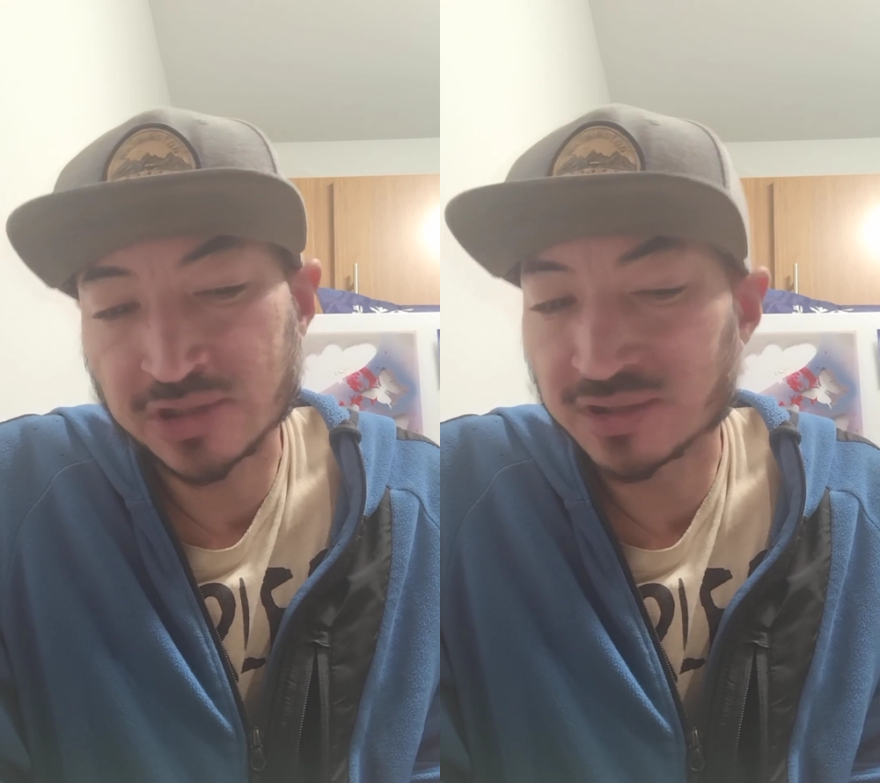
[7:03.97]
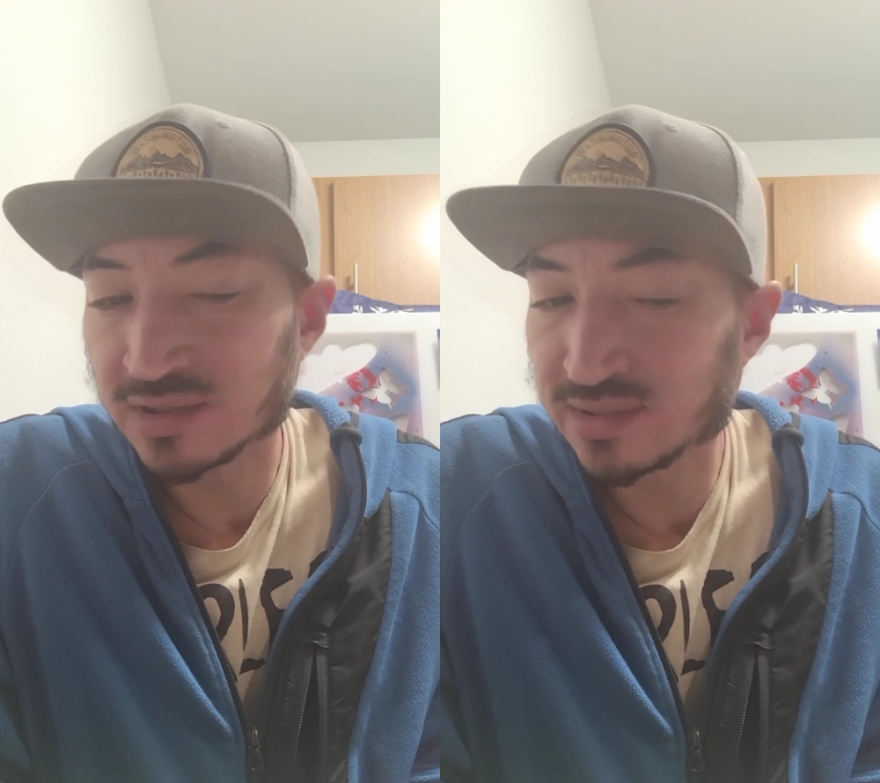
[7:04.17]

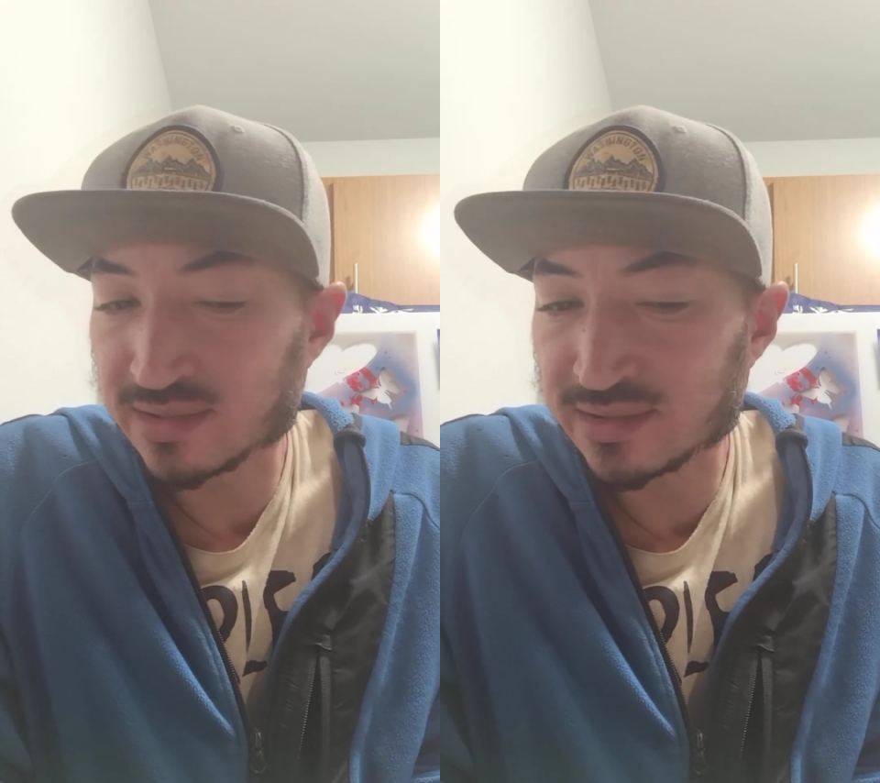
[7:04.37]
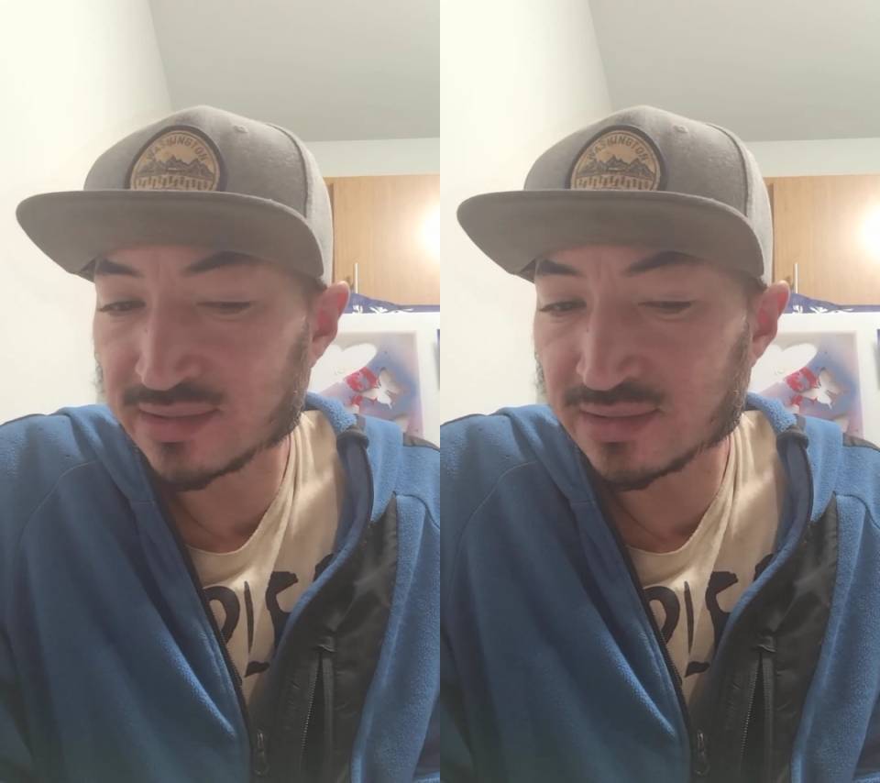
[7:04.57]
should I
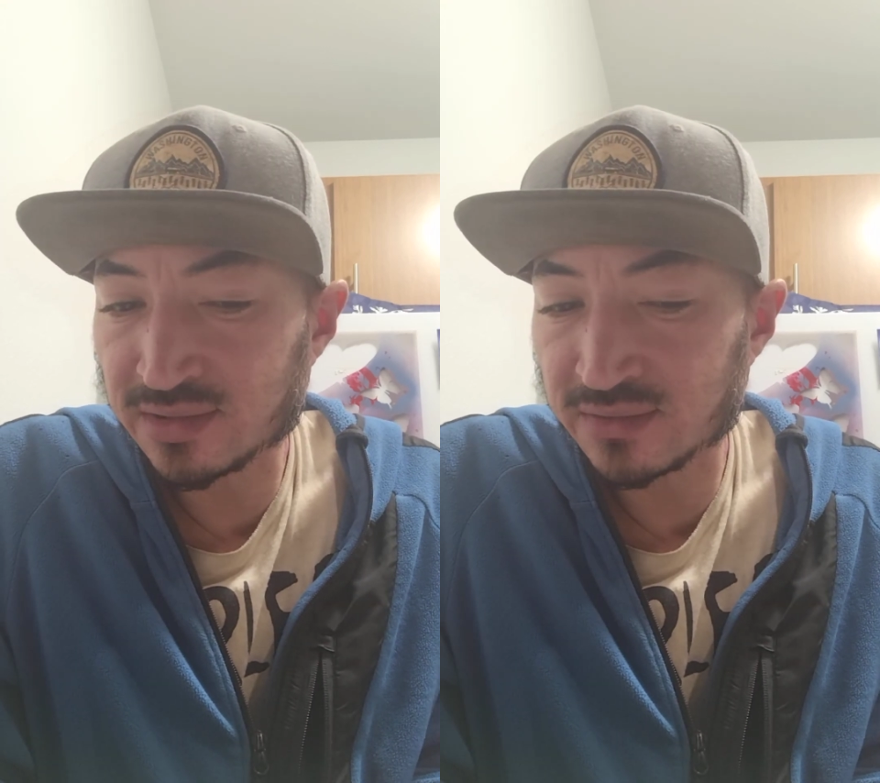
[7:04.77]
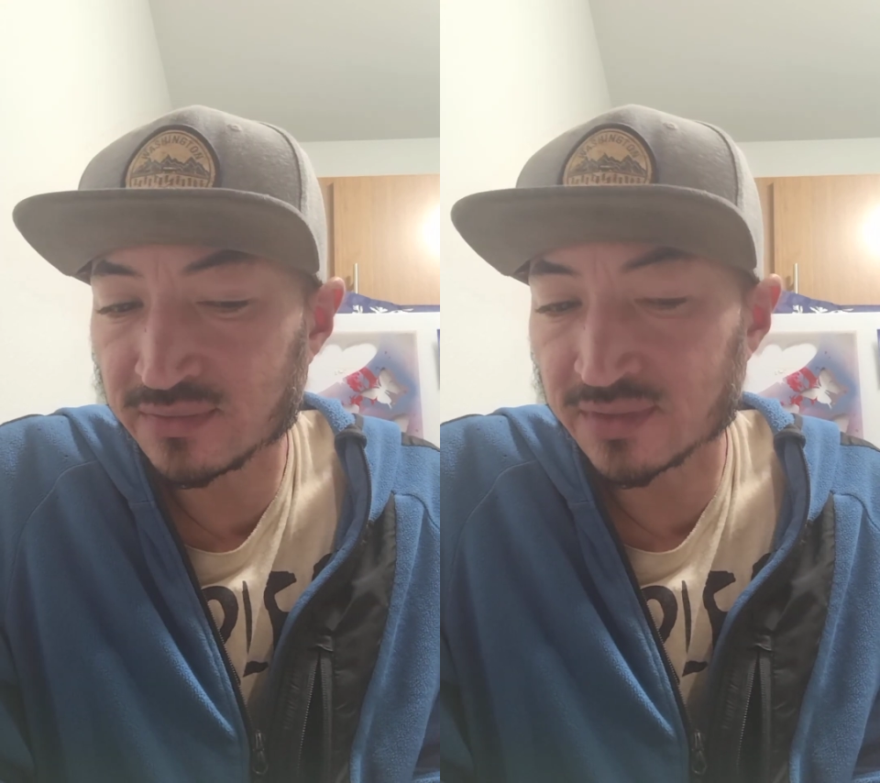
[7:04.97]

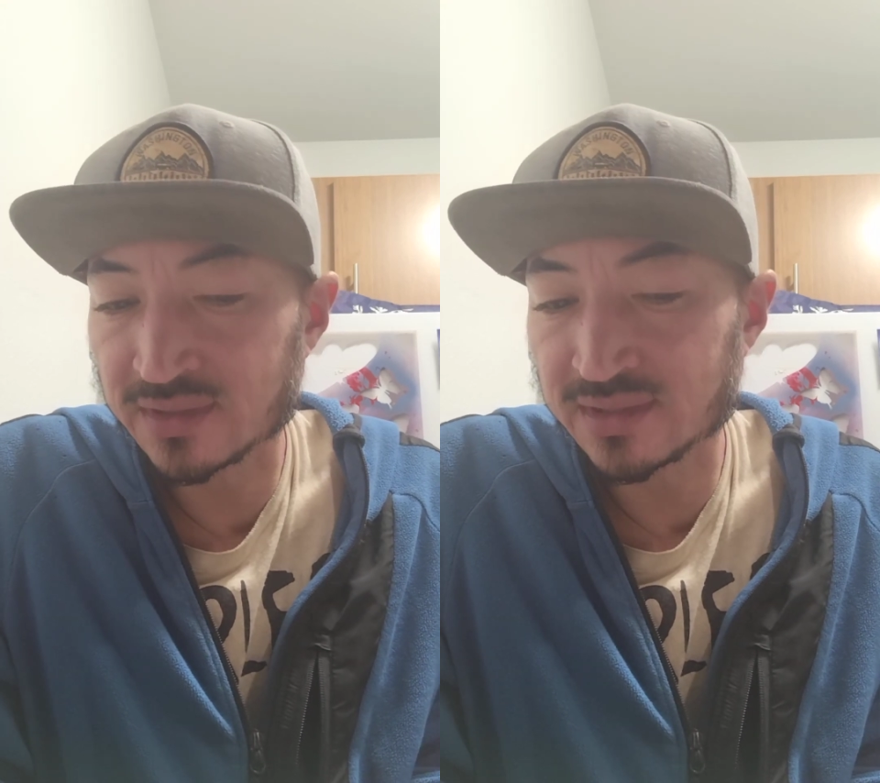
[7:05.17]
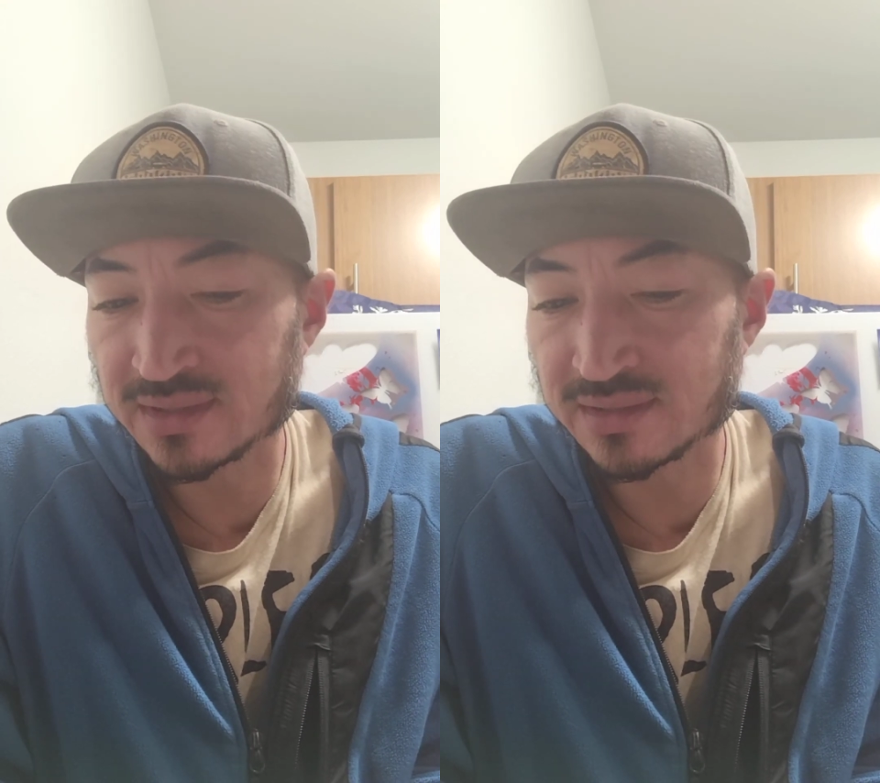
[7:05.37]
teach
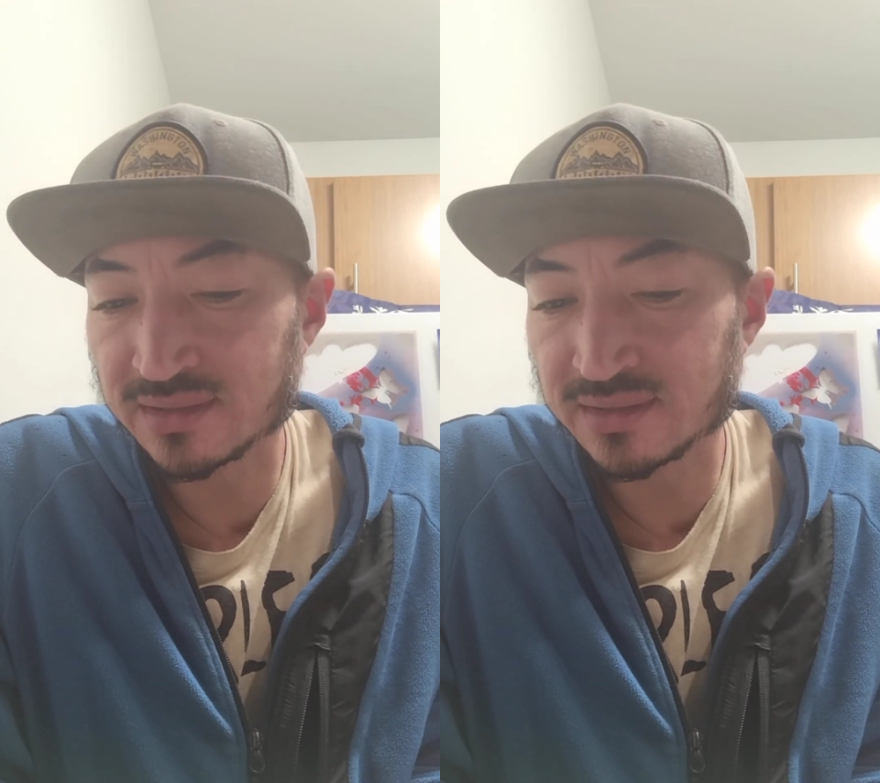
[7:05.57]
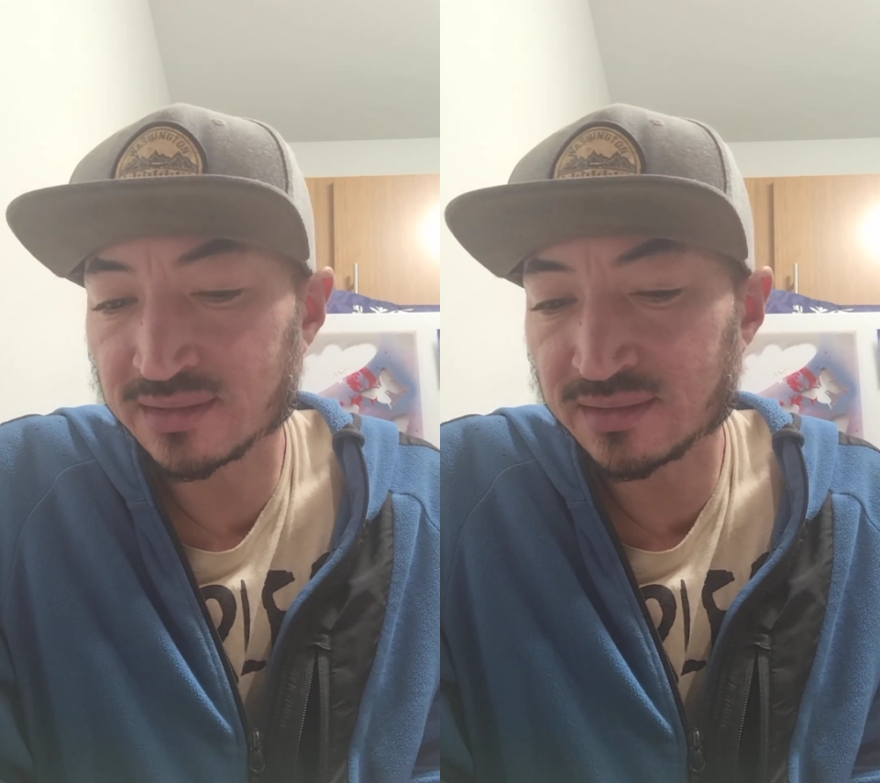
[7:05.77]

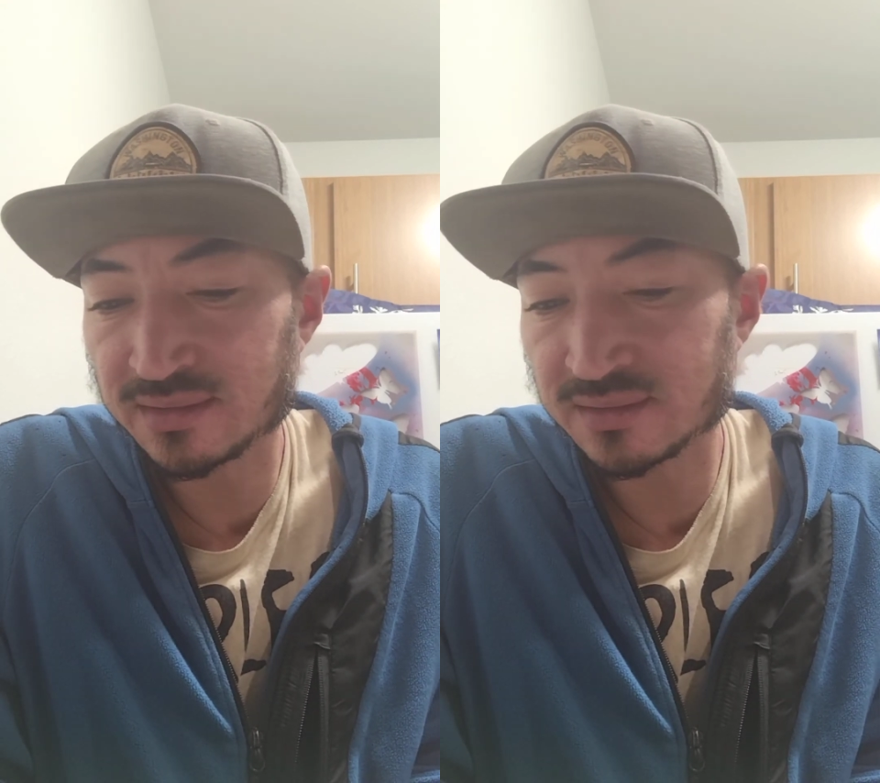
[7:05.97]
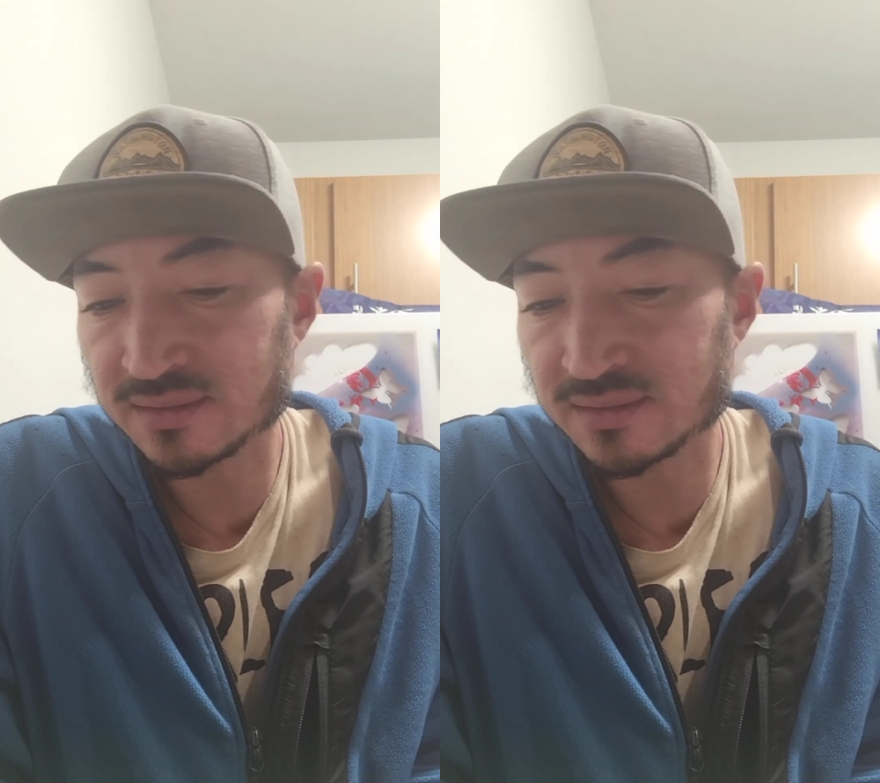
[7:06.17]
versus